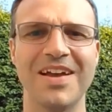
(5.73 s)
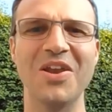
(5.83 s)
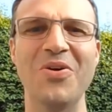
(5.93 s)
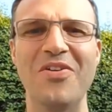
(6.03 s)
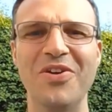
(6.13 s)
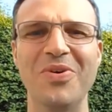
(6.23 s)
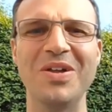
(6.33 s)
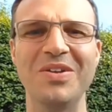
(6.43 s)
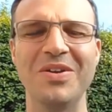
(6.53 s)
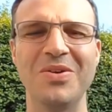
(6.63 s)
Hello
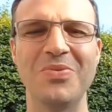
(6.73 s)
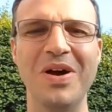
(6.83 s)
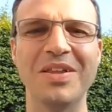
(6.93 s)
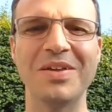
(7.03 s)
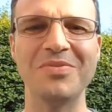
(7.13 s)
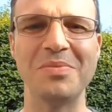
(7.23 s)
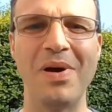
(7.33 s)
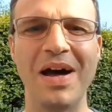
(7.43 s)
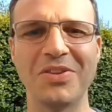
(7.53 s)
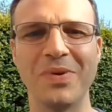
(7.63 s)
everyone, welcome to
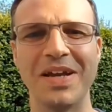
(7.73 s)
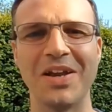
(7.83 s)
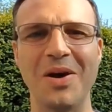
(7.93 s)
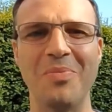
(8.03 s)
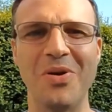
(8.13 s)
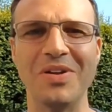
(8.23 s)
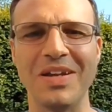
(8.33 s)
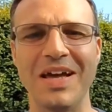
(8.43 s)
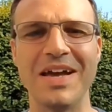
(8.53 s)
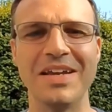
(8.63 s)
Pathway Club
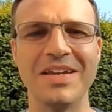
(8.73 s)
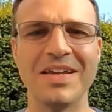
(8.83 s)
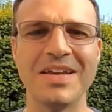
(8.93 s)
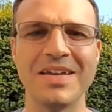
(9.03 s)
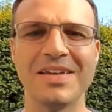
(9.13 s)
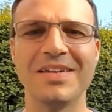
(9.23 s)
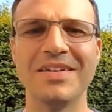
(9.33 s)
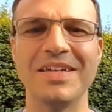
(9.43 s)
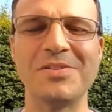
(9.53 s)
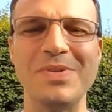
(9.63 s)
Online.
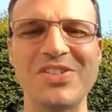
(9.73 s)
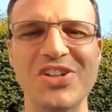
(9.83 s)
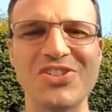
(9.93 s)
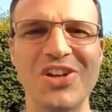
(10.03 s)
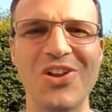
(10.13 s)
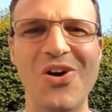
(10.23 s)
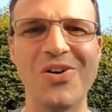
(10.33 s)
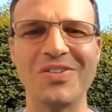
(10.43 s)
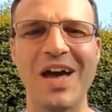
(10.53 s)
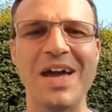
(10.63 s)
It's been such a
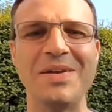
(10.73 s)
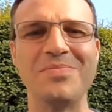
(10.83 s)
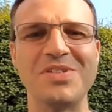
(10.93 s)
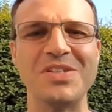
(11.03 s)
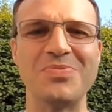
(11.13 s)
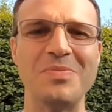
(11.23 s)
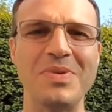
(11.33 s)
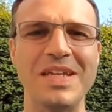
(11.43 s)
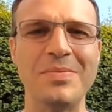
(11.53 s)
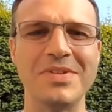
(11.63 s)
long time since we've
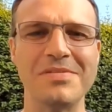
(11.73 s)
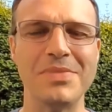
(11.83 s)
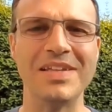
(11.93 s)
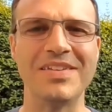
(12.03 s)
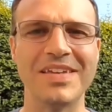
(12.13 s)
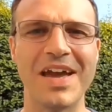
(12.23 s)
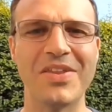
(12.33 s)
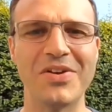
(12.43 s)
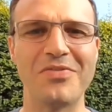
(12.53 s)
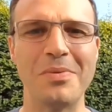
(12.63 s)
been able to meet
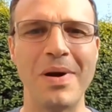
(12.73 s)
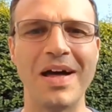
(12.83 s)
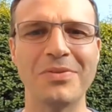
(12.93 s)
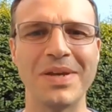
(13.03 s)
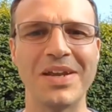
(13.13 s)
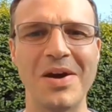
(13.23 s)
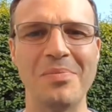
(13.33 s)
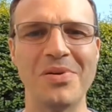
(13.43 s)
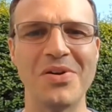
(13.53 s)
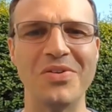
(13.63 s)
together for Pathway Club
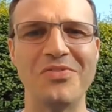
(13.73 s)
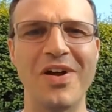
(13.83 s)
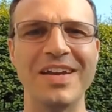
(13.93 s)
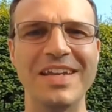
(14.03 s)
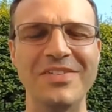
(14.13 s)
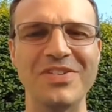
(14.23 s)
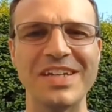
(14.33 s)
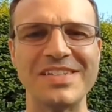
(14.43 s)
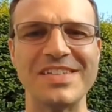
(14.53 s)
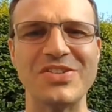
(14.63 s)
on Friday
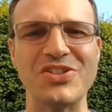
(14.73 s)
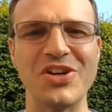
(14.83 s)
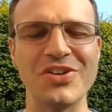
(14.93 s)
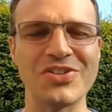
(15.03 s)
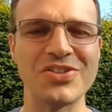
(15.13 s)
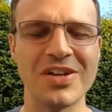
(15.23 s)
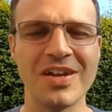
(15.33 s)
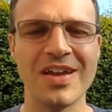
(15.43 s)
evenings in the church.